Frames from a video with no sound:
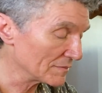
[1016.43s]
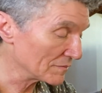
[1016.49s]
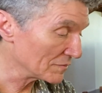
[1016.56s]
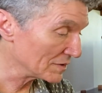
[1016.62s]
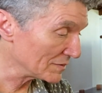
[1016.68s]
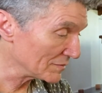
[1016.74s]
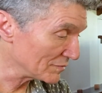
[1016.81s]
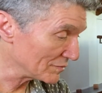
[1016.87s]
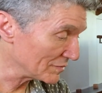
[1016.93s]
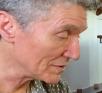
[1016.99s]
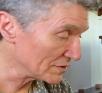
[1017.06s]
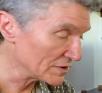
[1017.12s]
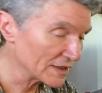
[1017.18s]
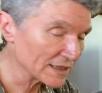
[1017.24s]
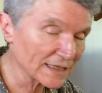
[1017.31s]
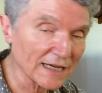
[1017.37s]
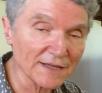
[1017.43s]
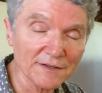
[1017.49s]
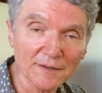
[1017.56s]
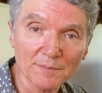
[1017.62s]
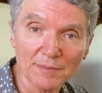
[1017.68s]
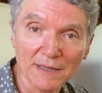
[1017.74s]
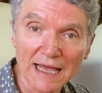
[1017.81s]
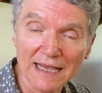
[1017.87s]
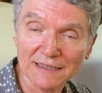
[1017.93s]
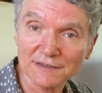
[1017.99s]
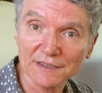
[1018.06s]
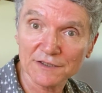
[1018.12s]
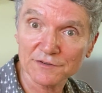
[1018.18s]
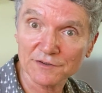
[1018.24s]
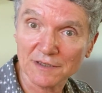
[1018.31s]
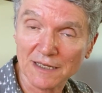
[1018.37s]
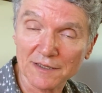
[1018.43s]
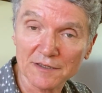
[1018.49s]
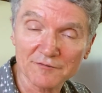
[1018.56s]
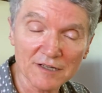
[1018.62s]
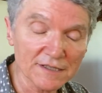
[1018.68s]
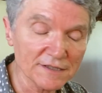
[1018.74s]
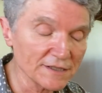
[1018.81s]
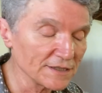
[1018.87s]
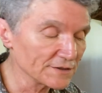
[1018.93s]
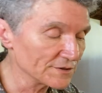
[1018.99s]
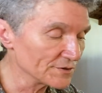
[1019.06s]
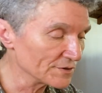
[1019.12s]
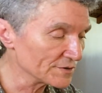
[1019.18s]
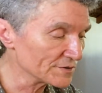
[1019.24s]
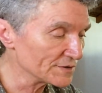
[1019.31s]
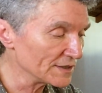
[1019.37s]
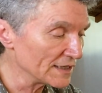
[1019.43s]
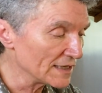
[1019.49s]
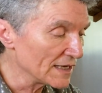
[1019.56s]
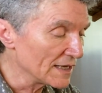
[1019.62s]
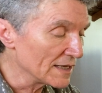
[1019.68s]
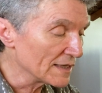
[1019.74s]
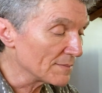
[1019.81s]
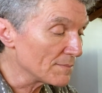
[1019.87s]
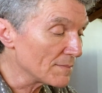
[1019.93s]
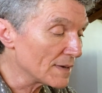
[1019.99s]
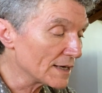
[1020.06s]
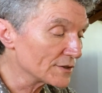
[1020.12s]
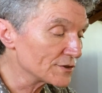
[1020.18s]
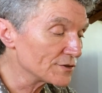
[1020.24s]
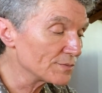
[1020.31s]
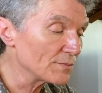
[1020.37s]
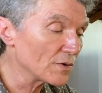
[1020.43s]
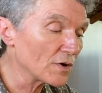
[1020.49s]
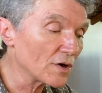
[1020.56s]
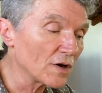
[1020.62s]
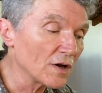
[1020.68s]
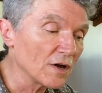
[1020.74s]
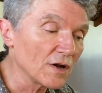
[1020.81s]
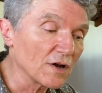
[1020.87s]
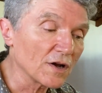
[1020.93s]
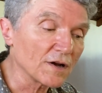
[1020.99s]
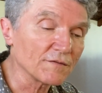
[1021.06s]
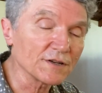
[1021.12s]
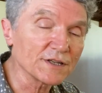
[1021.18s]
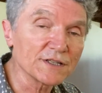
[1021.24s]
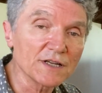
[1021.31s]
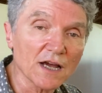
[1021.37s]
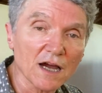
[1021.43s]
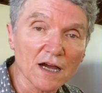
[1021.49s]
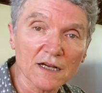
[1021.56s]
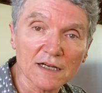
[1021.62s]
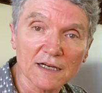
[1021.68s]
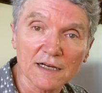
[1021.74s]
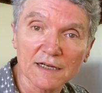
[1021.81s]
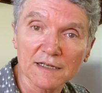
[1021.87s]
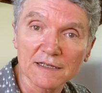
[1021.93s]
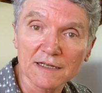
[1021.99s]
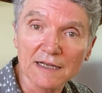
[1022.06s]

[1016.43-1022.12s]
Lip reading: We'll look at other black teas or other red teas and you'll see much more of a darker